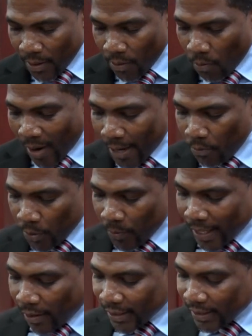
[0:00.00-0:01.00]
why would
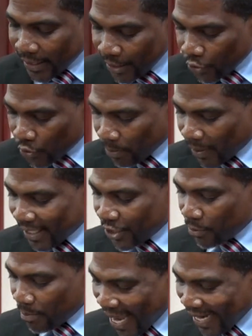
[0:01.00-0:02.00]
we continue to
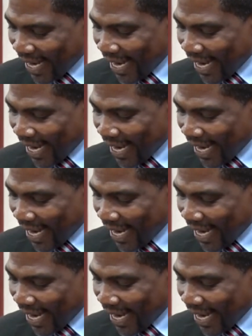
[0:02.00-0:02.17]
punish men